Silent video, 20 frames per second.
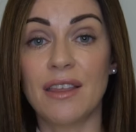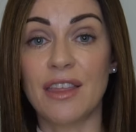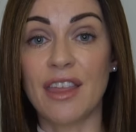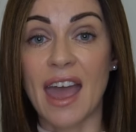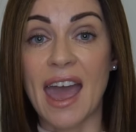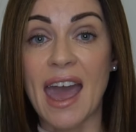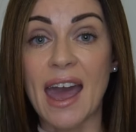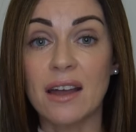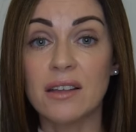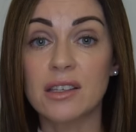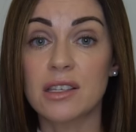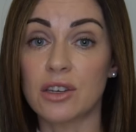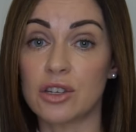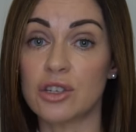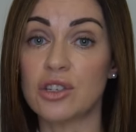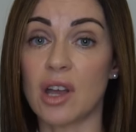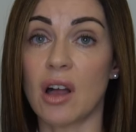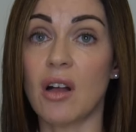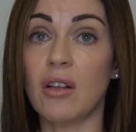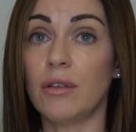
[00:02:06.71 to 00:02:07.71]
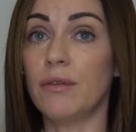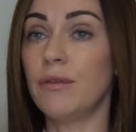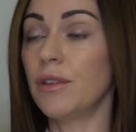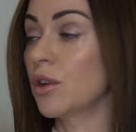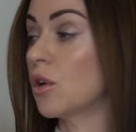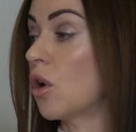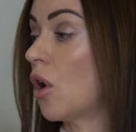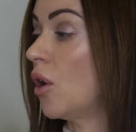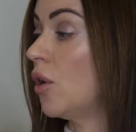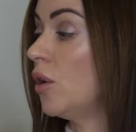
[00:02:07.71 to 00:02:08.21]
the outer shell of the
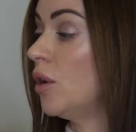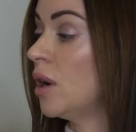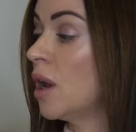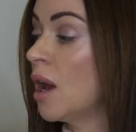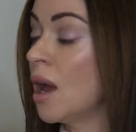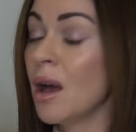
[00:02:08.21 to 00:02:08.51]
coat,